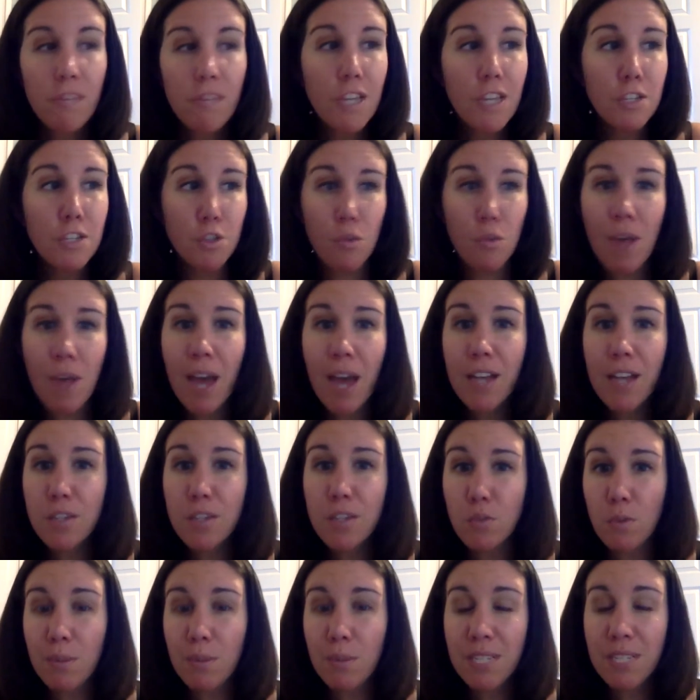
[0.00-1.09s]
So that is
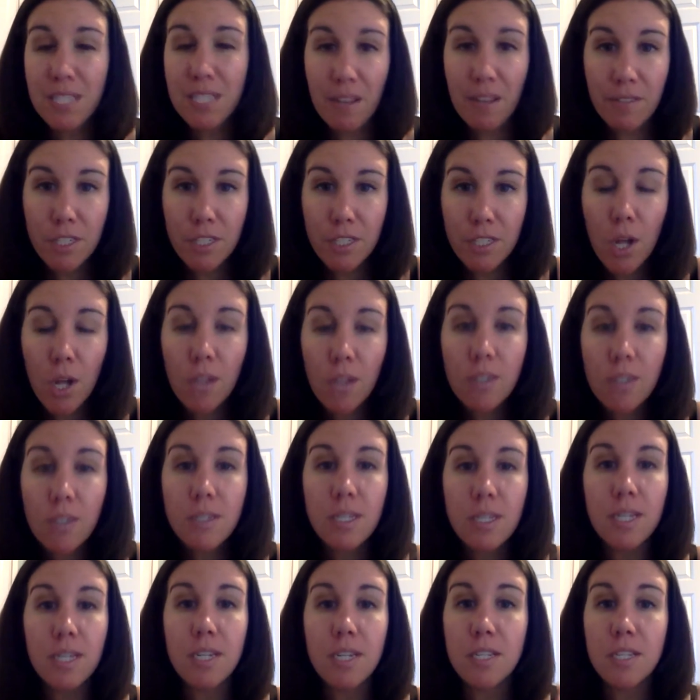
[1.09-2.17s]
normally $70.
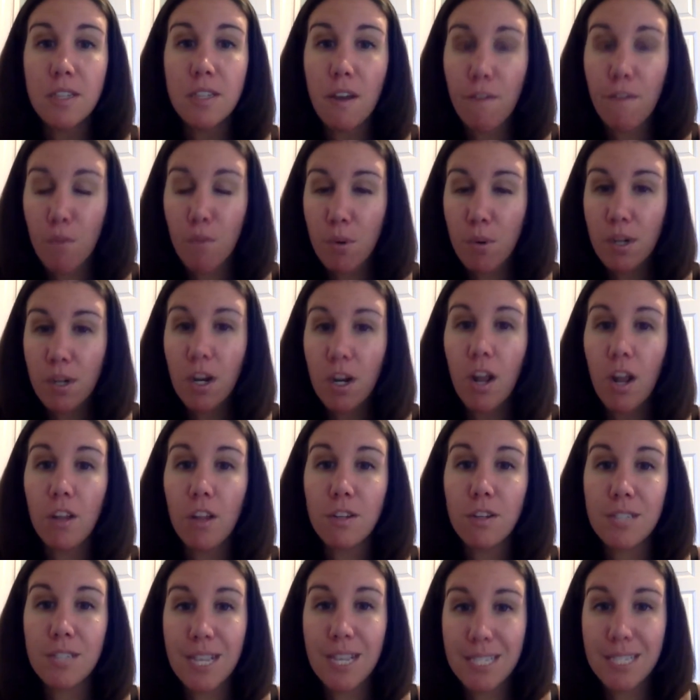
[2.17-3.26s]
It is
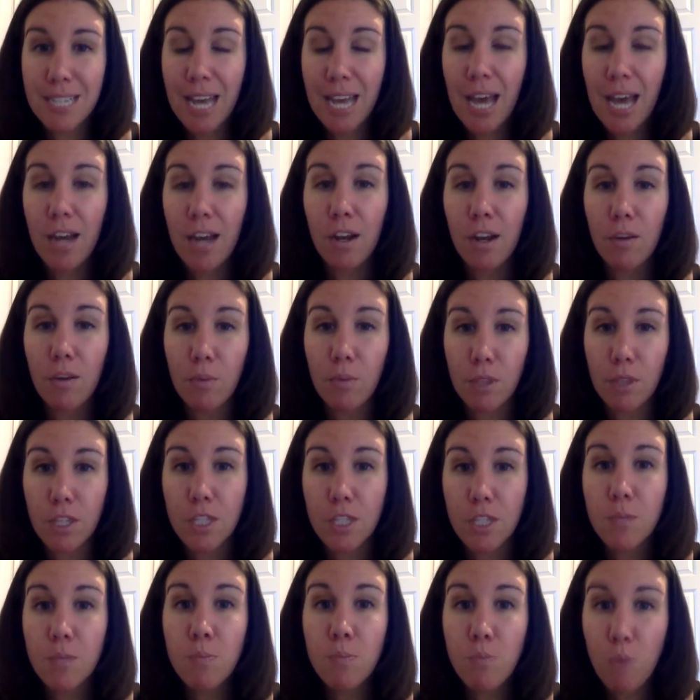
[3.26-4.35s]
$40 as an add-on with
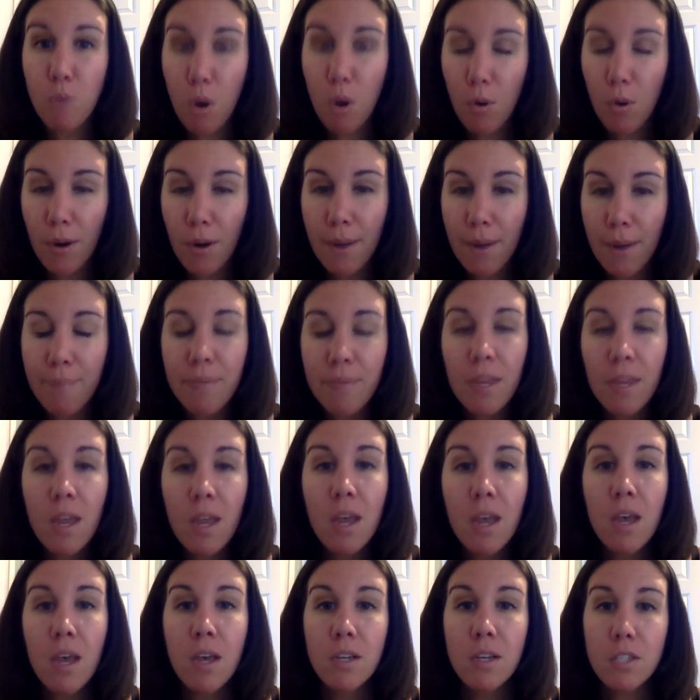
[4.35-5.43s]
this program.
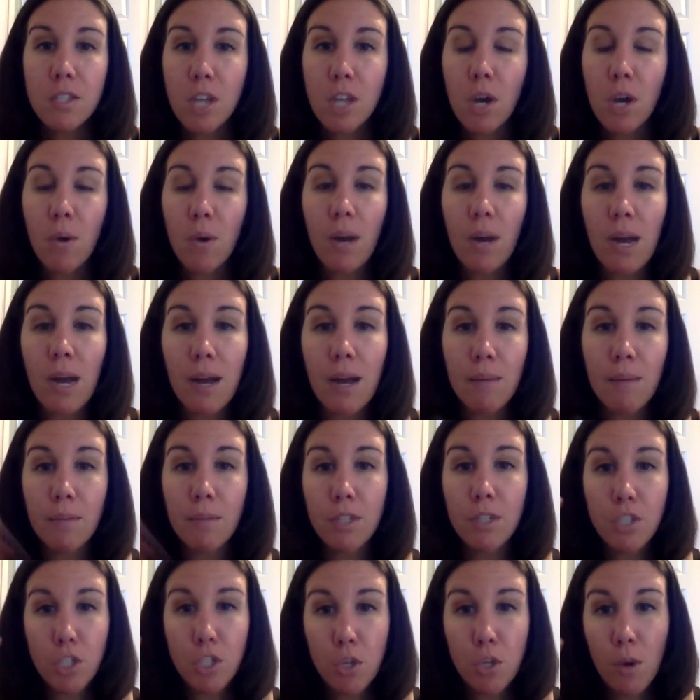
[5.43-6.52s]
So
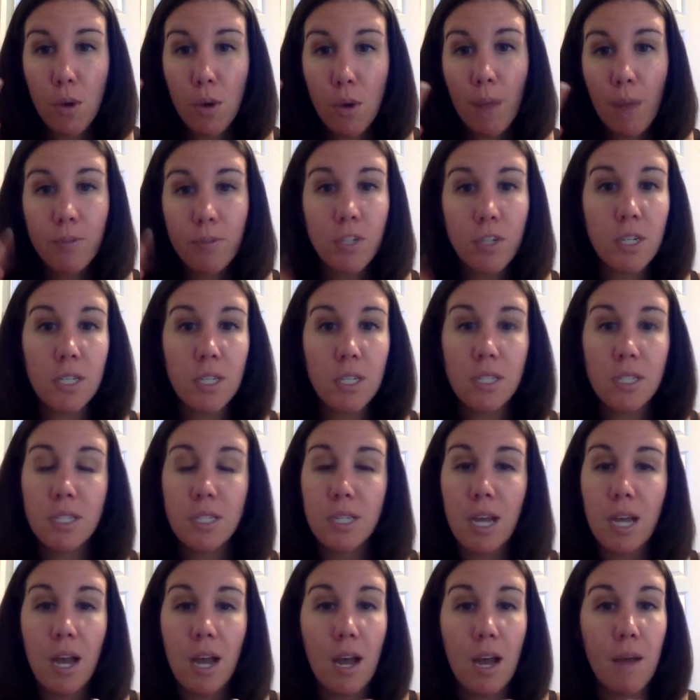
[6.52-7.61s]
two options,
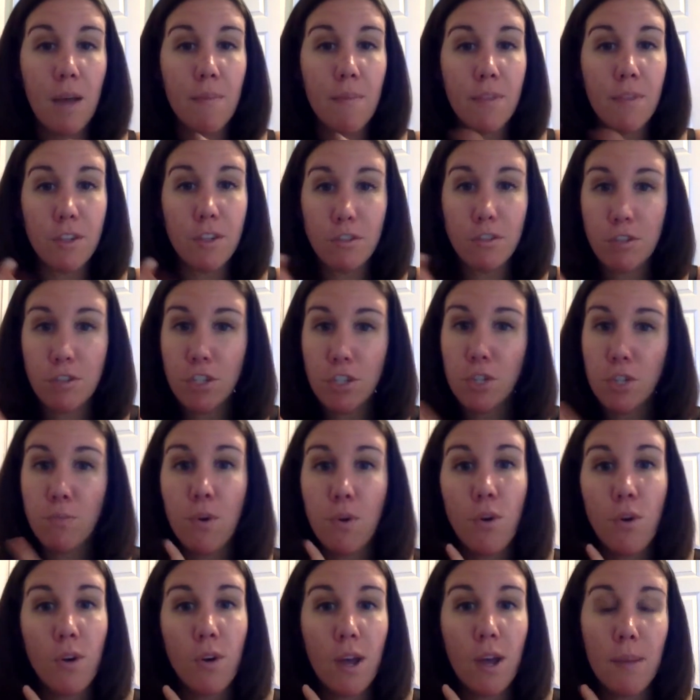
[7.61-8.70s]
the nutrition
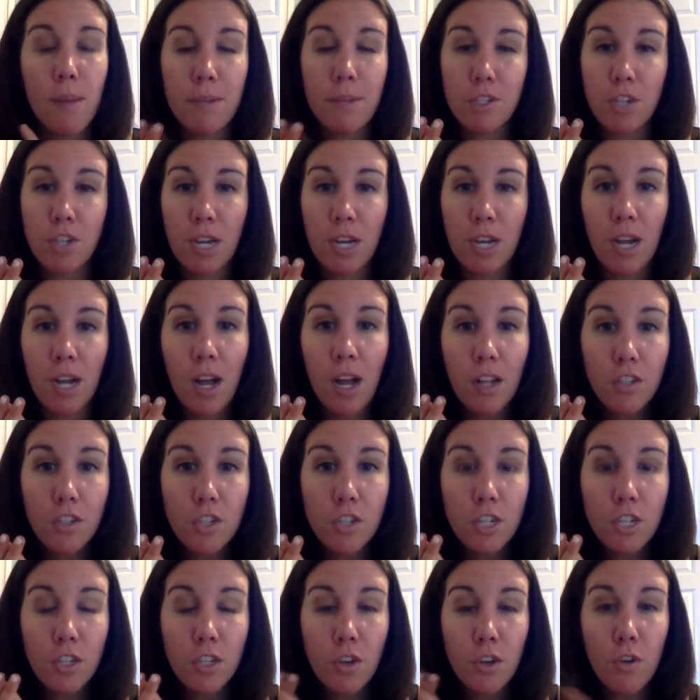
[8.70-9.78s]
program and
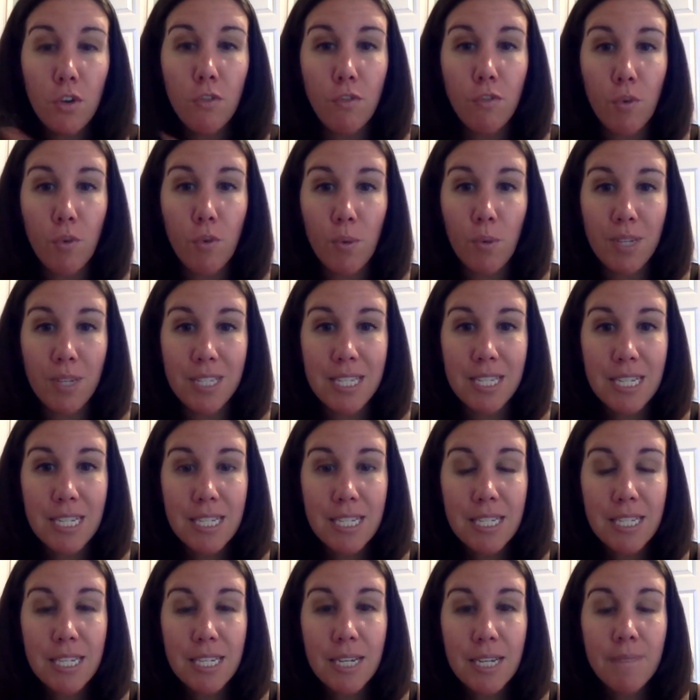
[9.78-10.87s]
Shakeology alone for
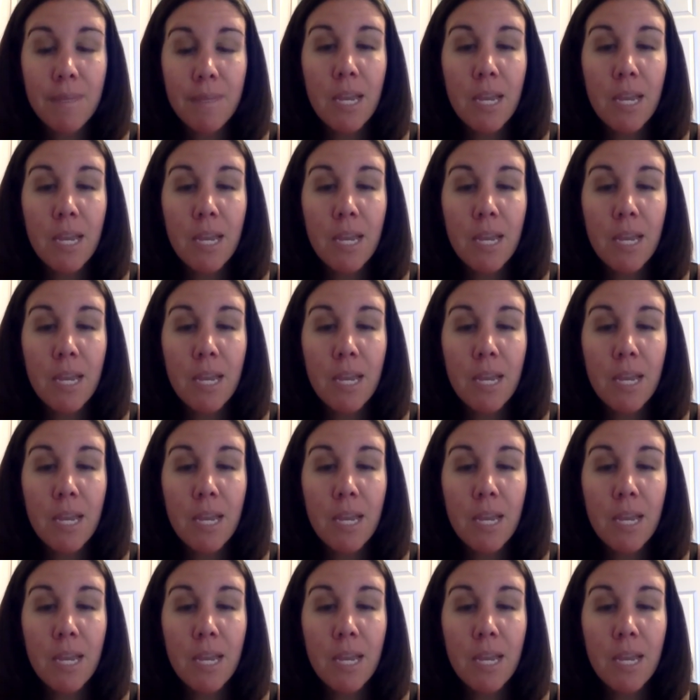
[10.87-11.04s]
$160,